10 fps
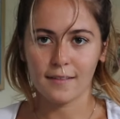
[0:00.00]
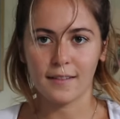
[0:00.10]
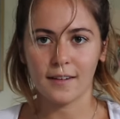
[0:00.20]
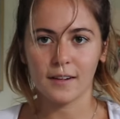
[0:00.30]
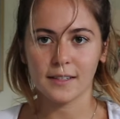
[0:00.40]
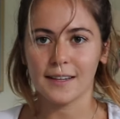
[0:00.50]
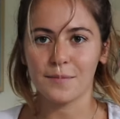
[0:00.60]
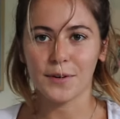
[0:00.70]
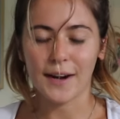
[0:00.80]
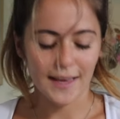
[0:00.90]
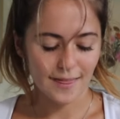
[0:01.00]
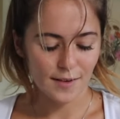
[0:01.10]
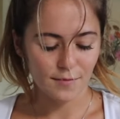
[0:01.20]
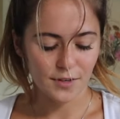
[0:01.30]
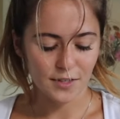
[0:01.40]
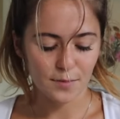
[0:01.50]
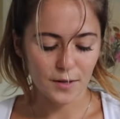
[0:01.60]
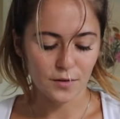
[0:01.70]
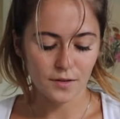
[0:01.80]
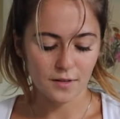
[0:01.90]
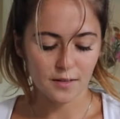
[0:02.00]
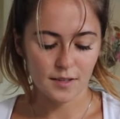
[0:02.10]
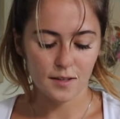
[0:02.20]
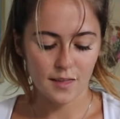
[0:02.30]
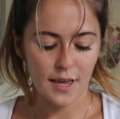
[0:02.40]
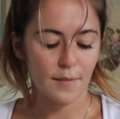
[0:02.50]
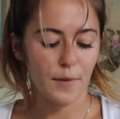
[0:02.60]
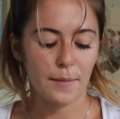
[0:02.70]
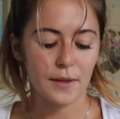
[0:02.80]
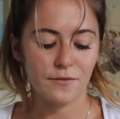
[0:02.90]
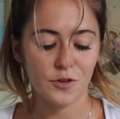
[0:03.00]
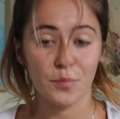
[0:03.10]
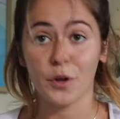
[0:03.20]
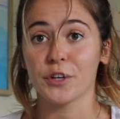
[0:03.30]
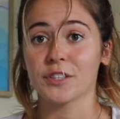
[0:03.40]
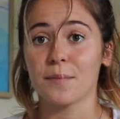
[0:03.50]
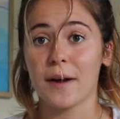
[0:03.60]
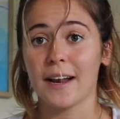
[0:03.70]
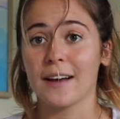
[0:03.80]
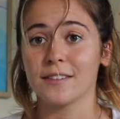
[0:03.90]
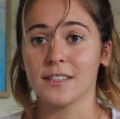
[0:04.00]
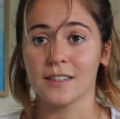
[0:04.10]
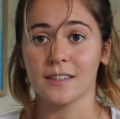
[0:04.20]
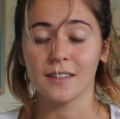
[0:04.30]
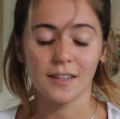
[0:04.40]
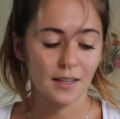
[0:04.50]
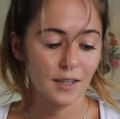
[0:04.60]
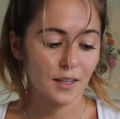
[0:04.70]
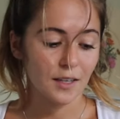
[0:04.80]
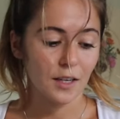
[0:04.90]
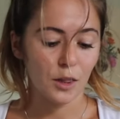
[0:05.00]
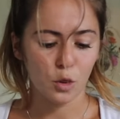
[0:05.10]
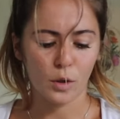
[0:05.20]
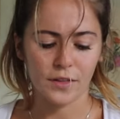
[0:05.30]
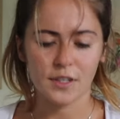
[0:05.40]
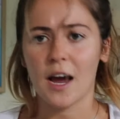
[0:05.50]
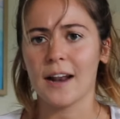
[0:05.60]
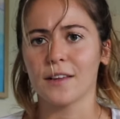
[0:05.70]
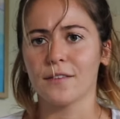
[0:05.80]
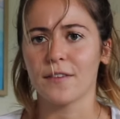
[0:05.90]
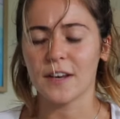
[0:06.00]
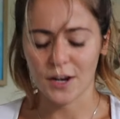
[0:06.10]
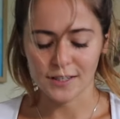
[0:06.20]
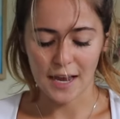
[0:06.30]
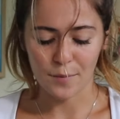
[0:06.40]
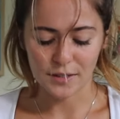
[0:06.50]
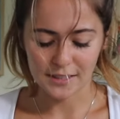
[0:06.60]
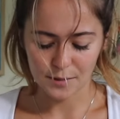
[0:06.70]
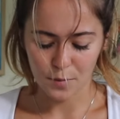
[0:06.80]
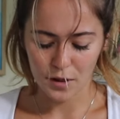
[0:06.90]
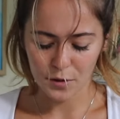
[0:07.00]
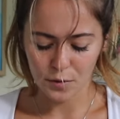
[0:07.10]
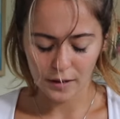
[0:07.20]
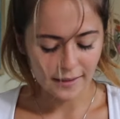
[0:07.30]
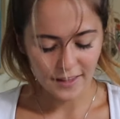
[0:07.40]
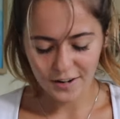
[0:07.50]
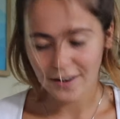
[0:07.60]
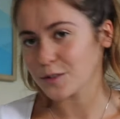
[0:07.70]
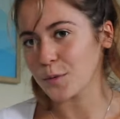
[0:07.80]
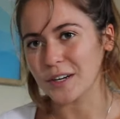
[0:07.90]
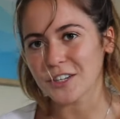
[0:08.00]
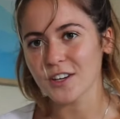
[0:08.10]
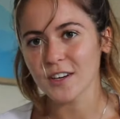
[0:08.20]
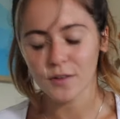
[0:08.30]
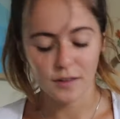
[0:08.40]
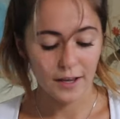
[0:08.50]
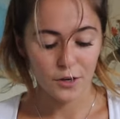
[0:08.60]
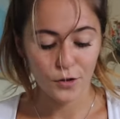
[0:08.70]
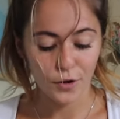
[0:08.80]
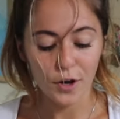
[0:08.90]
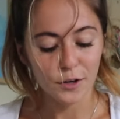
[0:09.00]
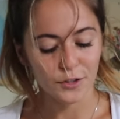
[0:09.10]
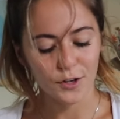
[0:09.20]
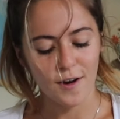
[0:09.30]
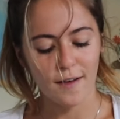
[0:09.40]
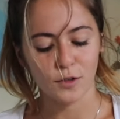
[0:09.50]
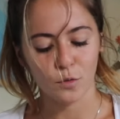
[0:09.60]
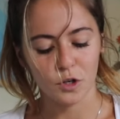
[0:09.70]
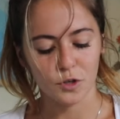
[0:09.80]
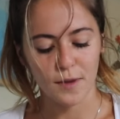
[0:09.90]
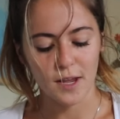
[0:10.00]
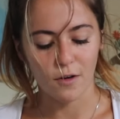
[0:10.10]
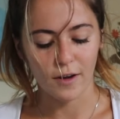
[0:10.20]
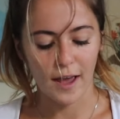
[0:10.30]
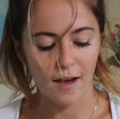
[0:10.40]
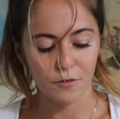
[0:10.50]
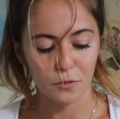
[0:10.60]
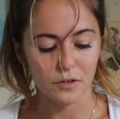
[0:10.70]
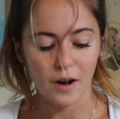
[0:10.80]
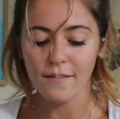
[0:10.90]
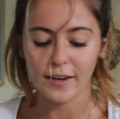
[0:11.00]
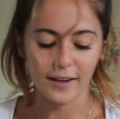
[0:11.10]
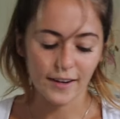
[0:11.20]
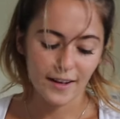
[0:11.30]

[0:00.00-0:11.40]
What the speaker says: gonna separate them just because there might be a few blokes that might have to look at the title of a video saying Princess Polly haul. Like they don't have to watch it, or like you girls, you don't have to watch me going out for driving.